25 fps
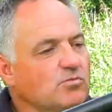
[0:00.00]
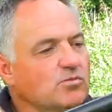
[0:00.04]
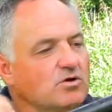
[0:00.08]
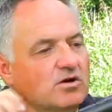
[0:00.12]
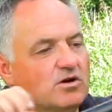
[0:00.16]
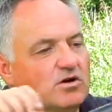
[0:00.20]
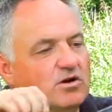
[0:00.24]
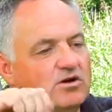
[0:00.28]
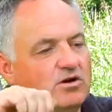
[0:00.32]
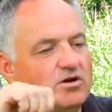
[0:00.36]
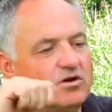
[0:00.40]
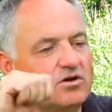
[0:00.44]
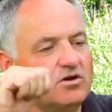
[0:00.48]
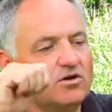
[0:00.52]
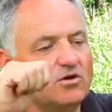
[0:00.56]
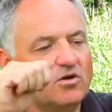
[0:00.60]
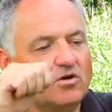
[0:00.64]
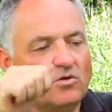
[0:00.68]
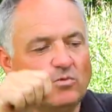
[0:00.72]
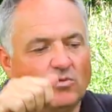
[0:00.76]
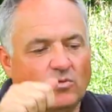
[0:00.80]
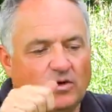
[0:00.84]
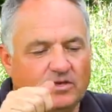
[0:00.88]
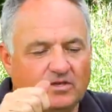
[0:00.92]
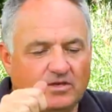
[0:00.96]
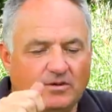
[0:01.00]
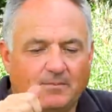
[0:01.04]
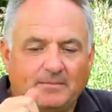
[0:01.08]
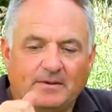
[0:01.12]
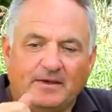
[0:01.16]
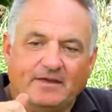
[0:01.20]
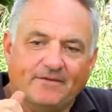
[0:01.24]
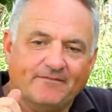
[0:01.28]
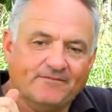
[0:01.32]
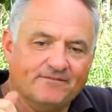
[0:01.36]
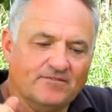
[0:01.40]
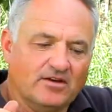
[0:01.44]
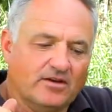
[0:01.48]
work when you're
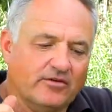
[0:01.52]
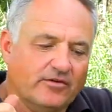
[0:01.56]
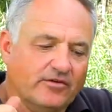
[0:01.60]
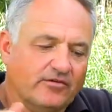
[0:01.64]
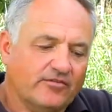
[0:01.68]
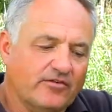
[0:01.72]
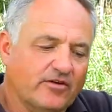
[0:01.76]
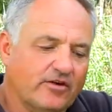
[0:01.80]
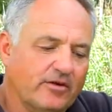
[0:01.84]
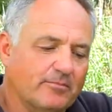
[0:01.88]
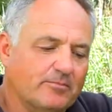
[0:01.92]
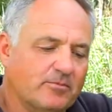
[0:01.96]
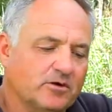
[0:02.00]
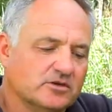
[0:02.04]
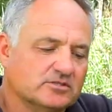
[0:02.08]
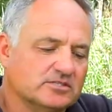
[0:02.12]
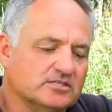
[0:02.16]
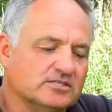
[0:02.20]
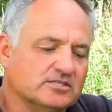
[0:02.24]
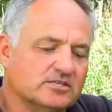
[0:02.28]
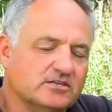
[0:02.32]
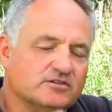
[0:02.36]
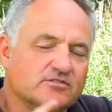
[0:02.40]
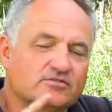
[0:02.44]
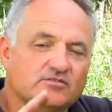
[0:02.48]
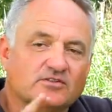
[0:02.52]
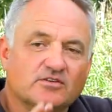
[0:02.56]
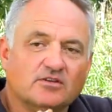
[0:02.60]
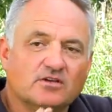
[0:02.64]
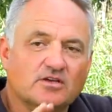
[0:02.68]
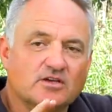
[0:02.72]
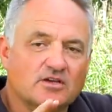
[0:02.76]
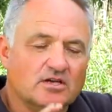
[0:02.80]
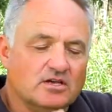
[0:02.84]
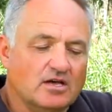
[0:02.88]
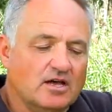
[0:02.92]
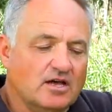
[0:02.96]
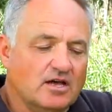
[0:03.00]
being very, very positive
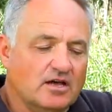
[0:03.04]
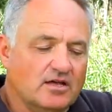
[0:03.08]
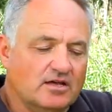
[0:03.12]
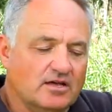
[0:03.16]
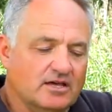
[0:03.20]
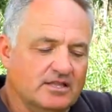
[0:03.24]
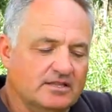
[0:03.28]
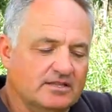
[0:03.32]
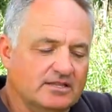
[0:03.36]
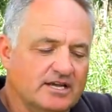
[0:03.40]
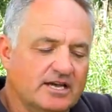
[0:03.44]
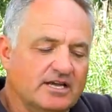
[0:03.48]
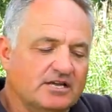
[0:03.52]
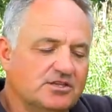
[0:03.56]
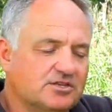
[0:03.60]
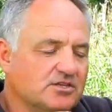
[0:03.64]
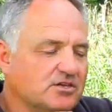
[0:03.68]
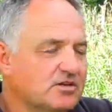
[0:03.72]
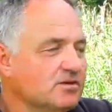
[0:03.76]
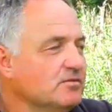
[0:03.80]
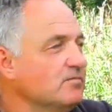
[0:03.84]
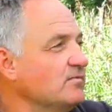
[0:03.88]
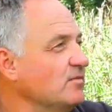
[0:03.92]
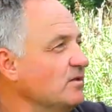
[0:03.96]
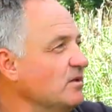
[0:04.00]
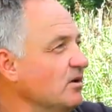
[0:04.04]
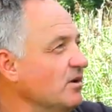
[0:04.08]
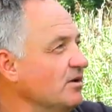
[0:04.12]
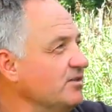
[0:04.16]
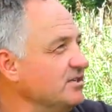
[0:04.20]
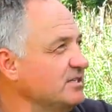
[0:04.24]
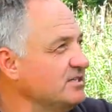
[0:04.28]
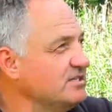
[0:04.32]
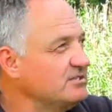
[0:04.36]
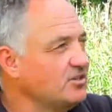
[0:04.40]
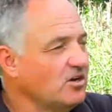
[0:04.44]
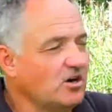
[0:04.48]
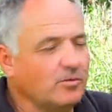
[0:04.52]
in nature, like
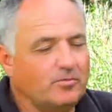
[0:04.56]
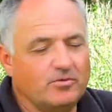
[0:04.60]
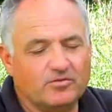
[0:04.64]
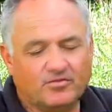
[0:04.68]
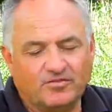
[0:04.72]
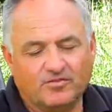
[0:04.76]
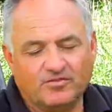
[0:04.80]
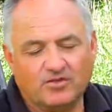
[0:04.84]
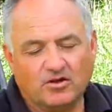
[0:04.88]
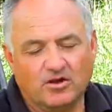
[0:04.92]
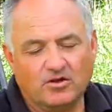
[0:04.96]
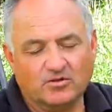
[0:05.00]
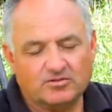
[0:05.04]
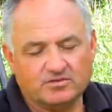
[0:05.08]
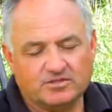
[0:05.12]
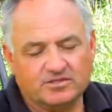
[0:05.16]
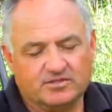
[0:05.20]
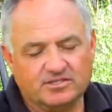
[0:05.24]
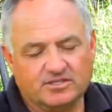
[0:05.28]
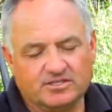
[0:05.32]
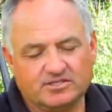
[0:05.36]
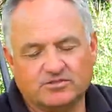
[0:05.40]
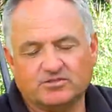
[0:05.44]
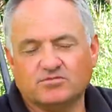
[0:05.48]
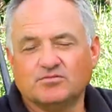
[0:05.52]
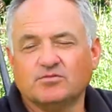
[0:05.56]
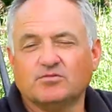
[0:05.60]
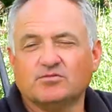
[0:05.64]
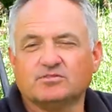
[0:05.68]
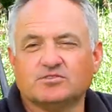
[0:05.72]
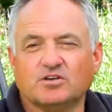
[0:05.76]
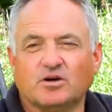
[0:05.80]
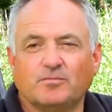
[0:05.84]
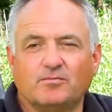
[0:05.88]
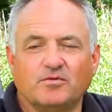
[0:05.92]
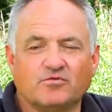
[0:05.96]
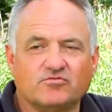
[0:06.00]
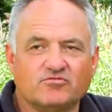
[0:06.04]
this type of float and this
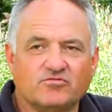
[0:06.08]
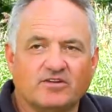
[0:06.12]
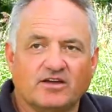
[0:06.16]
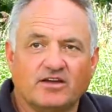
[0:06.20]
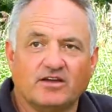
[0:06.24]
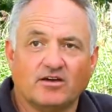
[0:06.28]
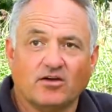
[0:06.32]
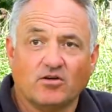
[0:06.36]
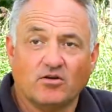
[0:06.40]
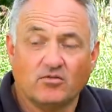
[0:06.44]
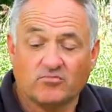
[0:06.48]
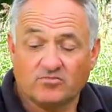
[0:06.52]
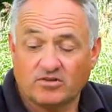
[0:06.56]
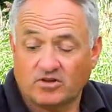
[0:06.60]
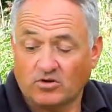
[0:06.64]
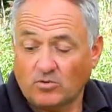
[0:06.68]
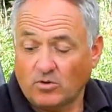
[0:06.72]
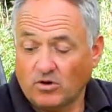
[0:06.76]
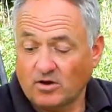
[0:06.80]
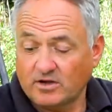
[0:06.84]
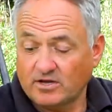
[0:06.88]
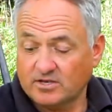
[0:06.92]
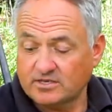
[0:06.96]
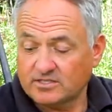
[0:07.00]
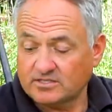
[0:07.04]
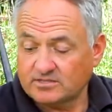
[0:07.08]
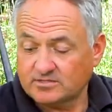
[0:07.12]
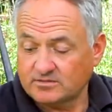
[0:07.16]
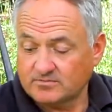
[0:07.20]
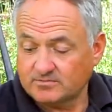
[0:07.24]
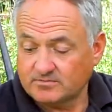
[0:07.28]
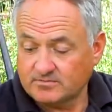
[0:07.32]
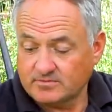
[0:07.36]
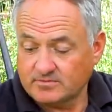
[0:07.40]
type of rig requires.